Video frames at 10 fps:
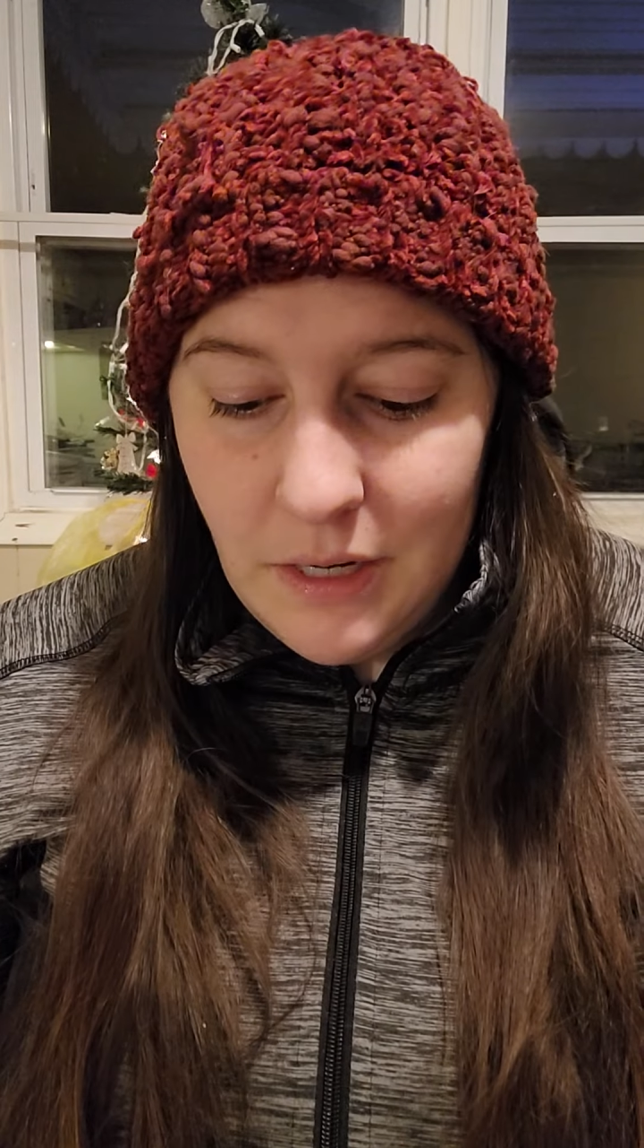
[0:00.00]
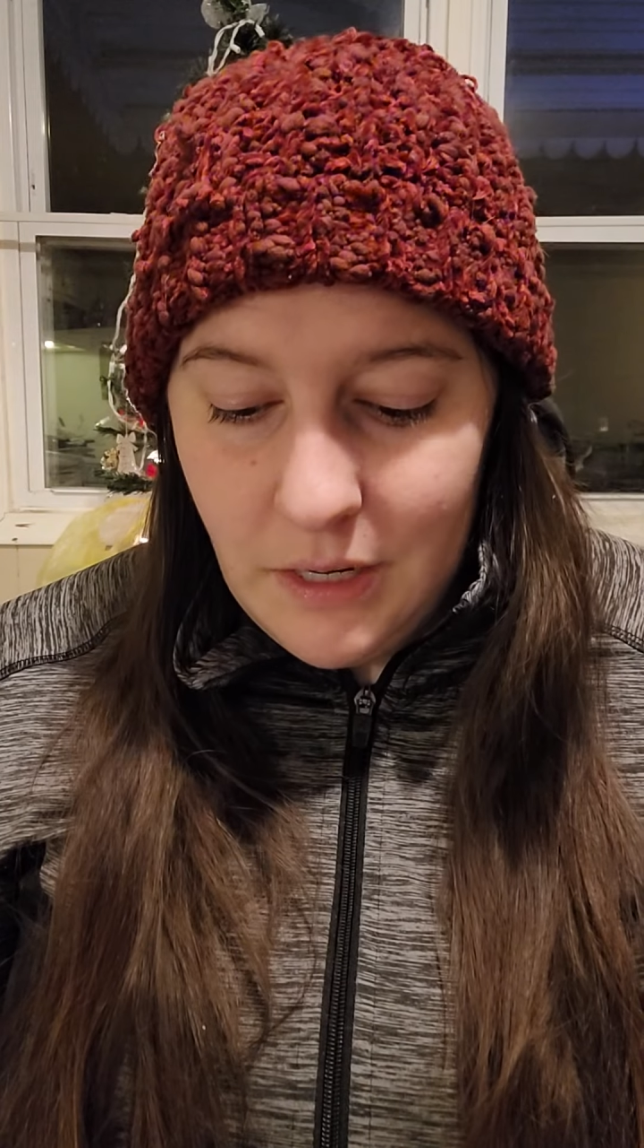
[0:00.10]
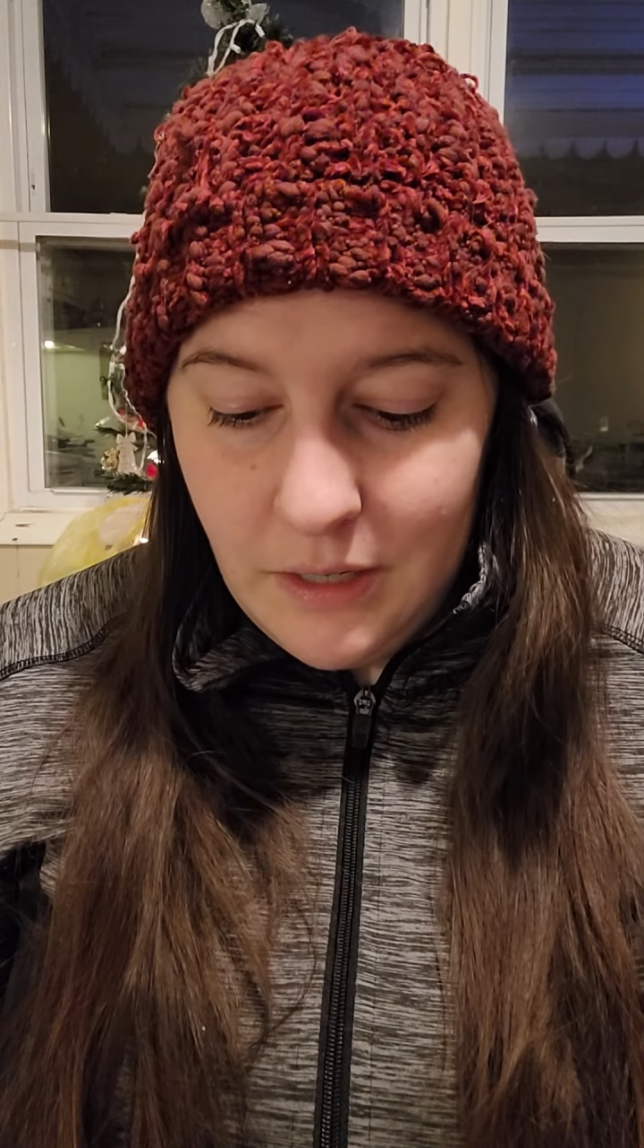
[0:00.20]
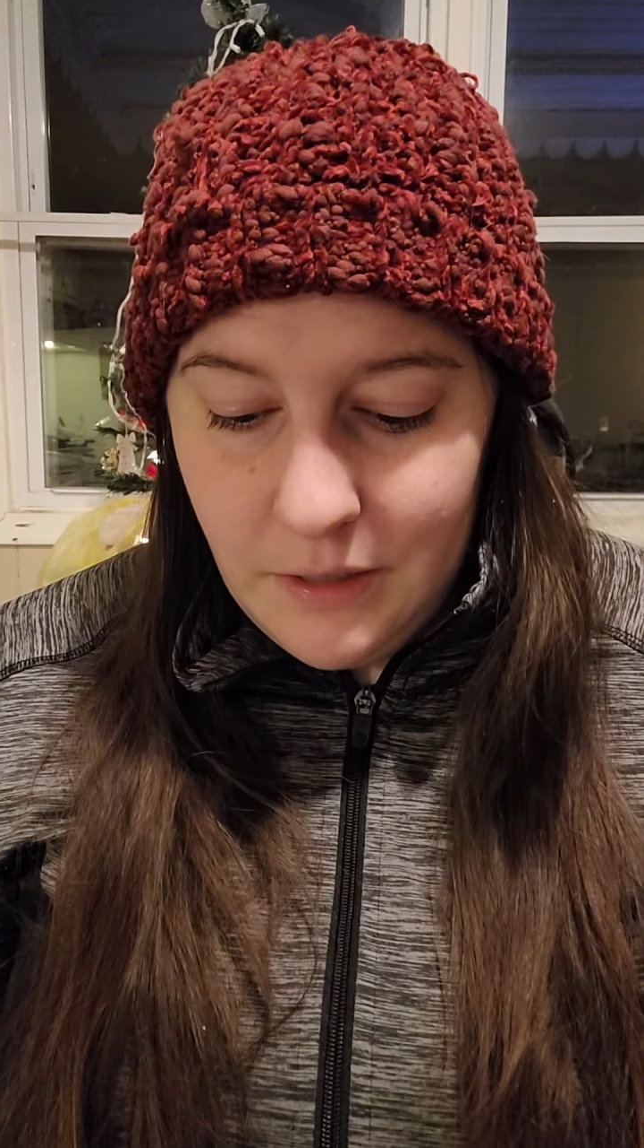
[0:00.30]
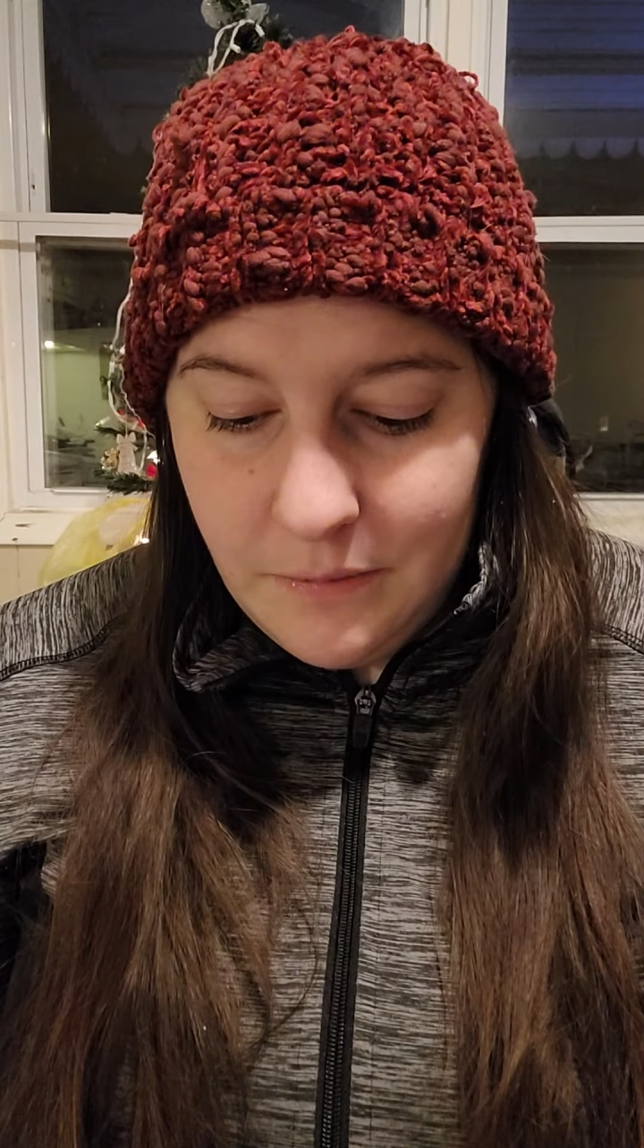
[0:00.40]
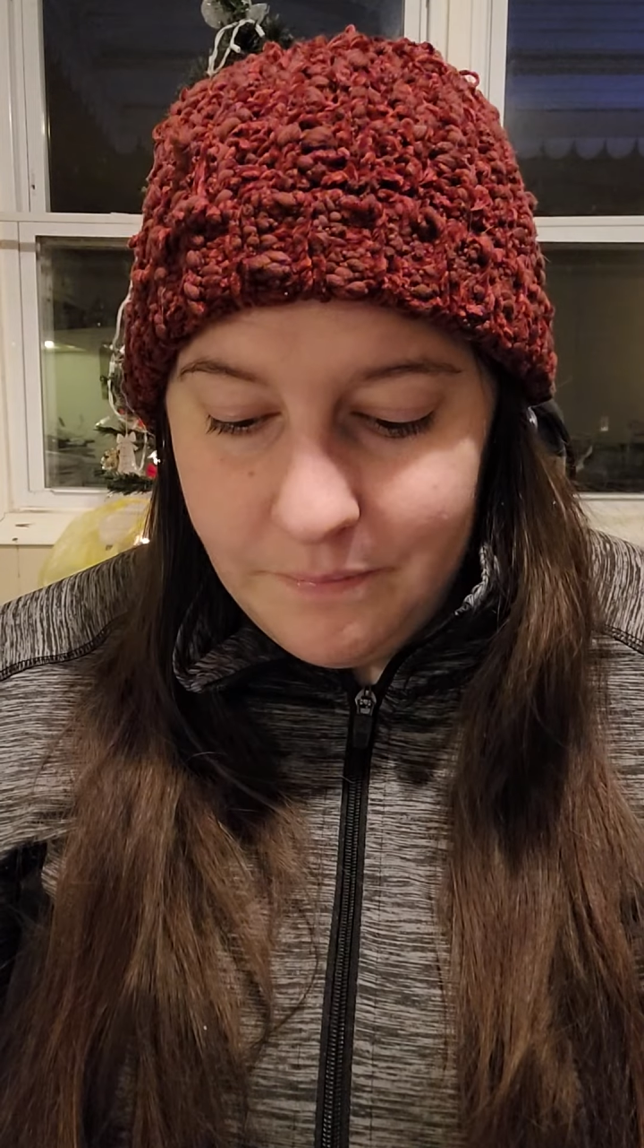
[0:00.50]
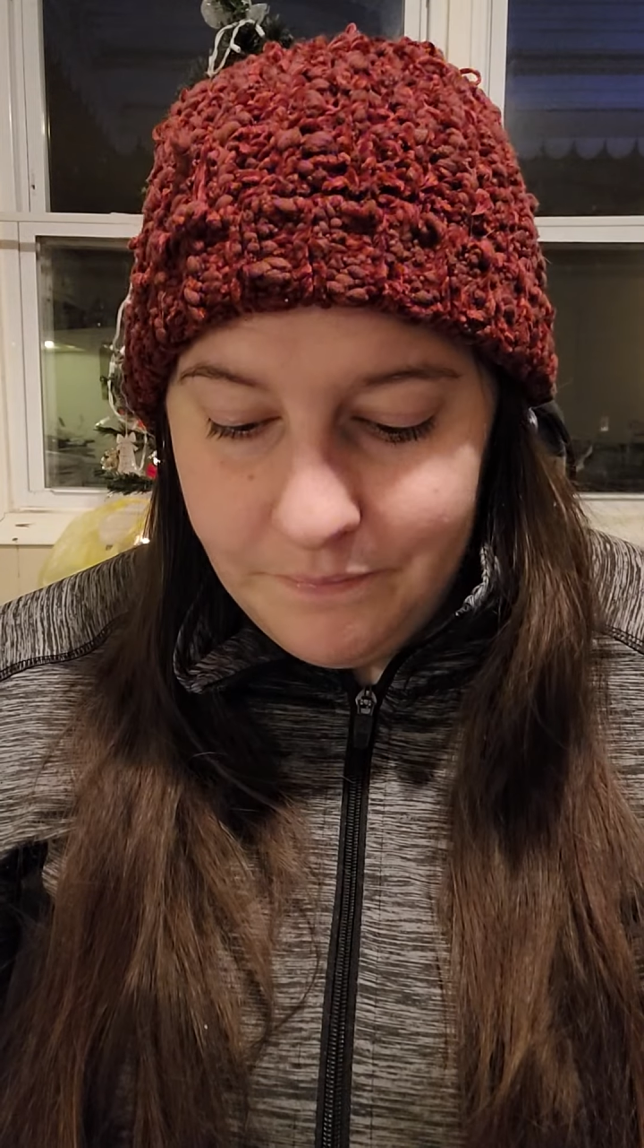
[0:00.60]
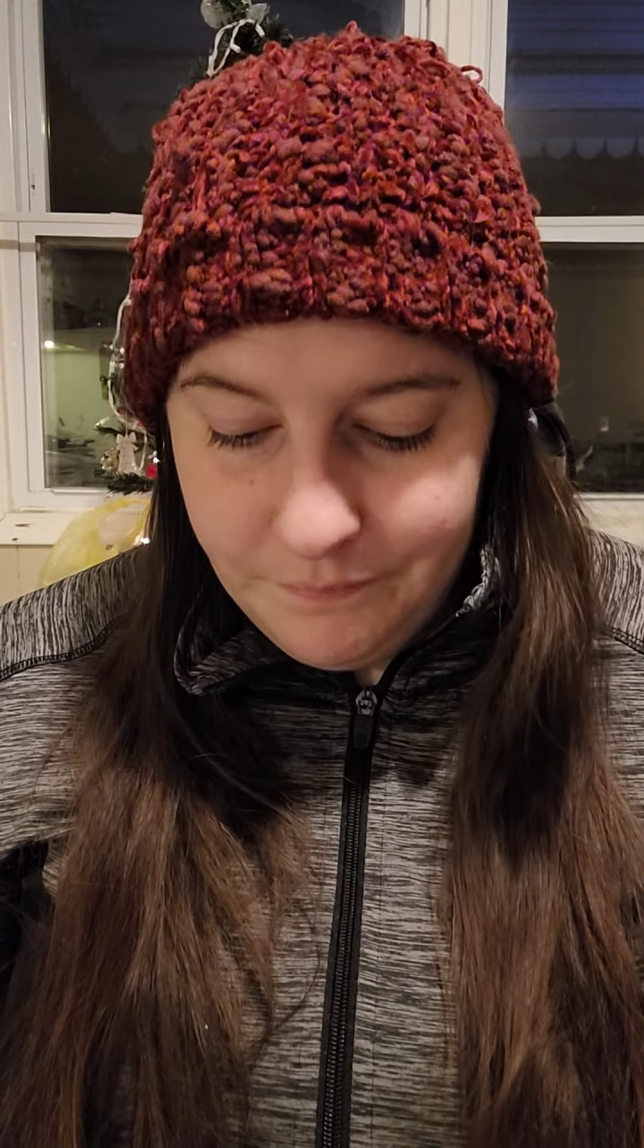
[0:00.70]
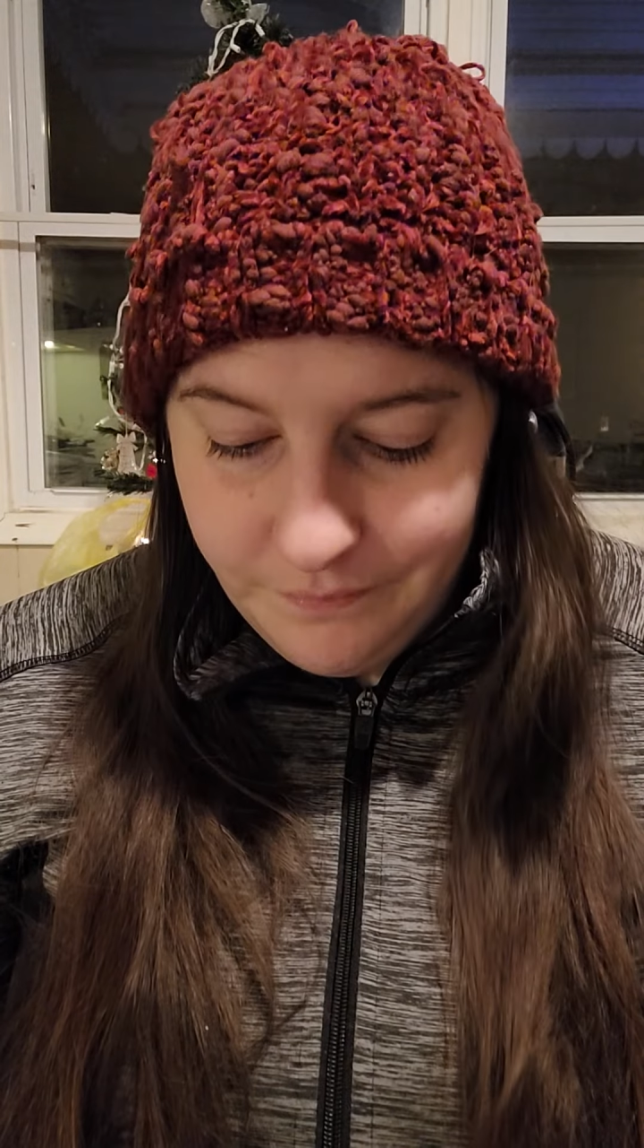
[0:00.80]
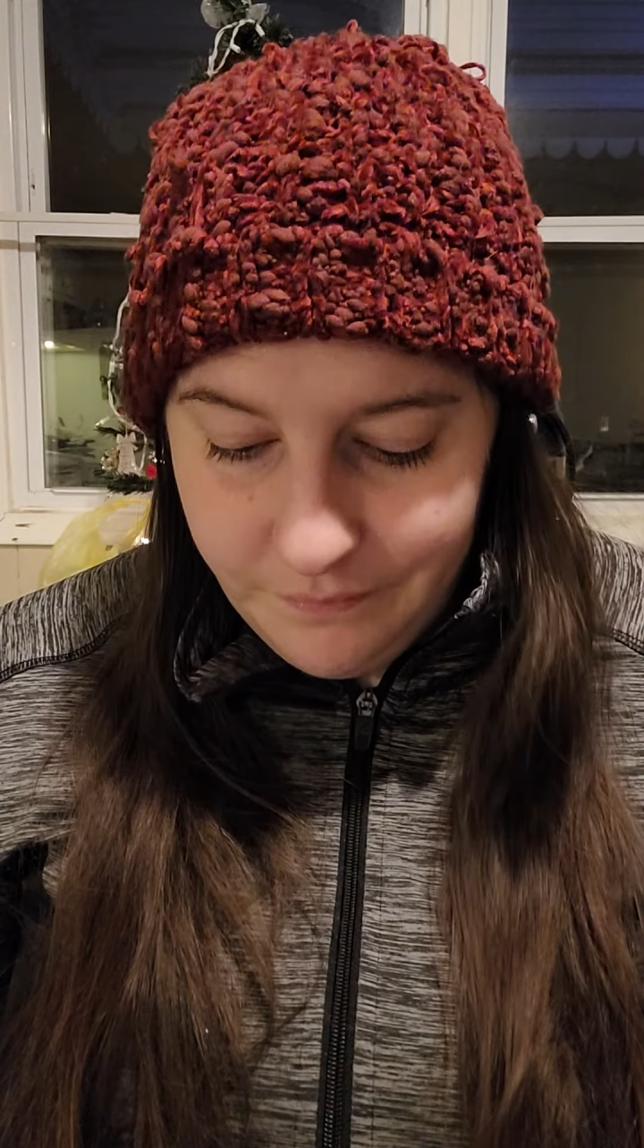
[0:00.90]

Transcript: um,